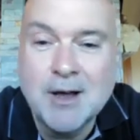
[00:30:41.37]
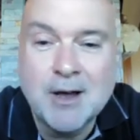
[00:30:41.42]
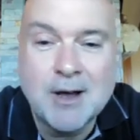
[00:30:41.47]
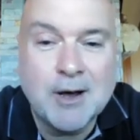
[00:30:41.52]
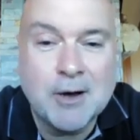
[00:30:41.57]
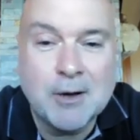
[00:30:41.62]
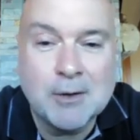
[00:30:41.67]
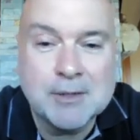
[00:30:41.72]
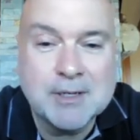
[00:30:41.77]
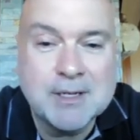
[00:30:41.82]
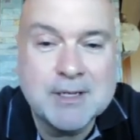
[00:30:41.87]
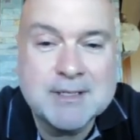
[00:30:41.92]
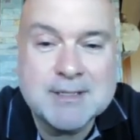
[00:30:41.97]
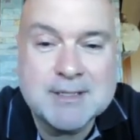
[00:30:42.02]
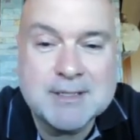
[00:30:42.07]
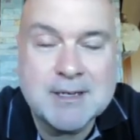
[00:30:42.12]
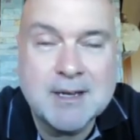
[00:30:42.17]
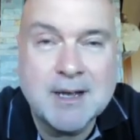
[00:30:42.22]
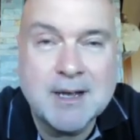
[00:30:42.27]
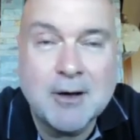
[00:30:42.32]
only
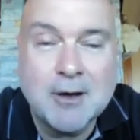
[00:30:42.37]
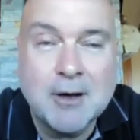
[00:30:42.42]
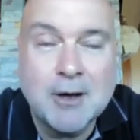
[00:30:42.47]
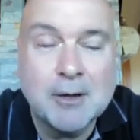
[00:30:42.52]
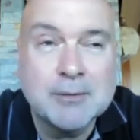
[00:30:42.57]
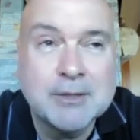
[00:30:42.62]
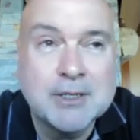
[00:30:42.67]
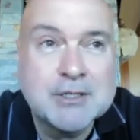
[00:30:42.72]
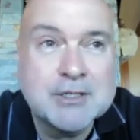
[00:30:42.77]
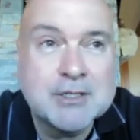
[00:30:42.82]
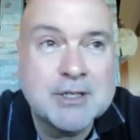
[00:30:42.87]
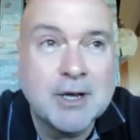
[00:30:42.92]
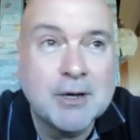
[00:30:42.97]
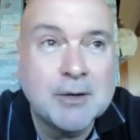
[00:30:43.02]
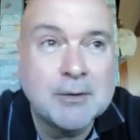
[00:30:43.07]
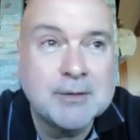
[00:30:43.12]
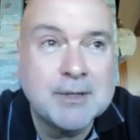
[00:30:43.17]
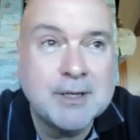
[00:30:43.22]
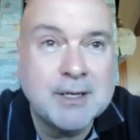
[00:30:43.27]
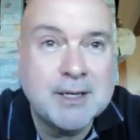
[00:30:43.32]

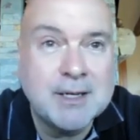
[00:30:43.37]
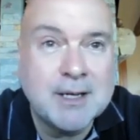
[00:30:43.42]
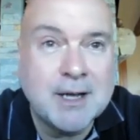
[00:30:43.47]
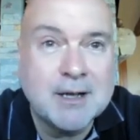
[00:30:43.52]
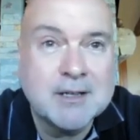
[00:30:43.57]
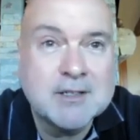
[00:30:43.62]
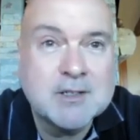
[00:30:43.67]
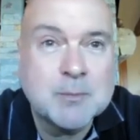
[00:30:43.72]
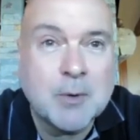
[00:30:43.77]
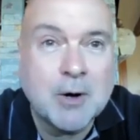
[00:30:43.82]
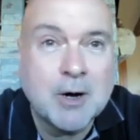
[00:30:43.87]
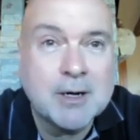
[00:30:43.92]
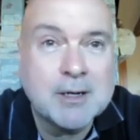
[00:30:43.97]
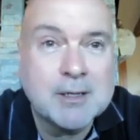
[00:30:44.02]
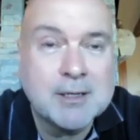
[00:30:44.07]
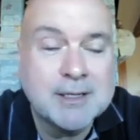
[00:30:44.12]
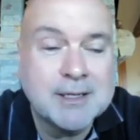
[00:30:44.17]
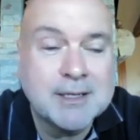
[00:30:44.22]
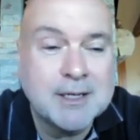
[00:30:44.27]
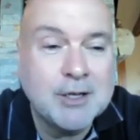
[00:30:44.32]
shown the
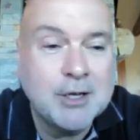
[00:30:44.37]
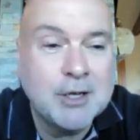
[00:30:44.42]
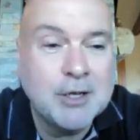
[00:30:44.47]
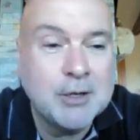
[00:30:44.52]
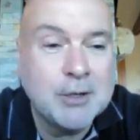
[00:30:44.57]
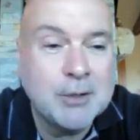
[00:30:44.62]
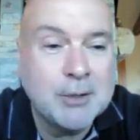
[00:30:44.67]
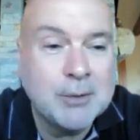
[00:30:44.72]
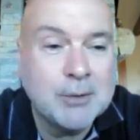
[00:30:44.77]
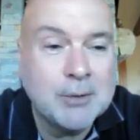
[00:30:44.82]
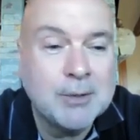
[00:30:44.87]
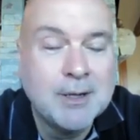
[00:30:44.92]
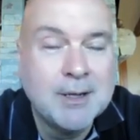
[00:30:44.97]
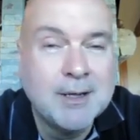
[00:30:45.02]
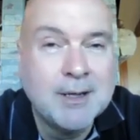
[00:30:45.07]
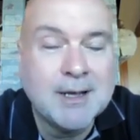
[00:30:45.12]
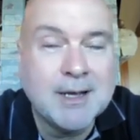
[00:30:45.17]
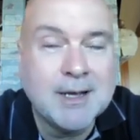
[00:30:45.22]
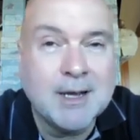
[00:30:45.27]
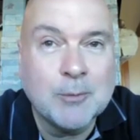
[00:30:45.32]
sparkling and new
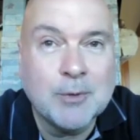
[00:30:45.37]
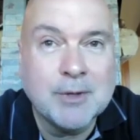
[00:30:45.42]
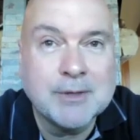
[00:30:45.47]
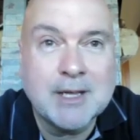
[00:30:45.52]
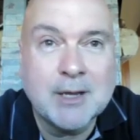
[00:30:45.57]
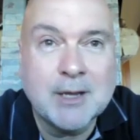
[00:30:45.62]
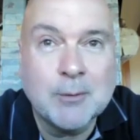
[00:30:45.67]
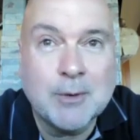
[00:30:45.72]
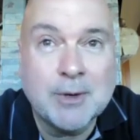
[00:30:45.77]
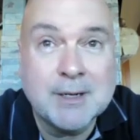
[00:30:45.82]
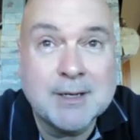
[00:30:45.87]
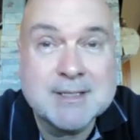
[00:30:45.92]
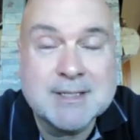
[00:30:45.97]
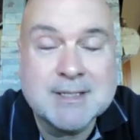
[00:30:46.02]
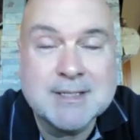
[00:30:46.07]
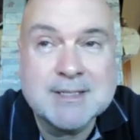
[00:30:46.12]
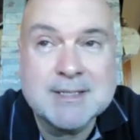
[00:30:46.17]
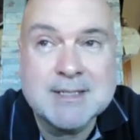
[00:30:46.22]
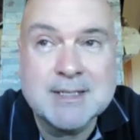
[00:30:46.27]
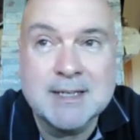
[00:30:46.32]
and what they want us to
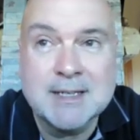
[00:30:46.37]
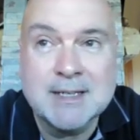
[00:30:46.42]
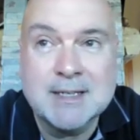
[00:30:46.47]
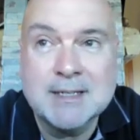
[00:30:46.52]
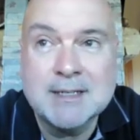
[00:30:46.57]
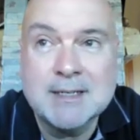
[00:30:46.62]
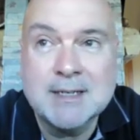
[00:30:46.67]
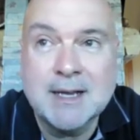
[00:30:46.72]
see.